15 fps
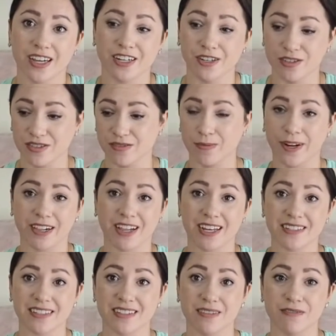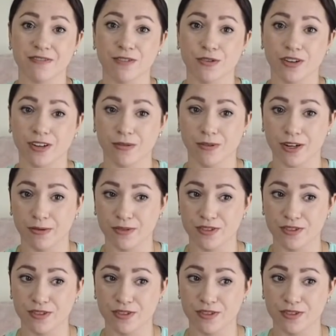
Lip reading: and used for my classes in Florida when it was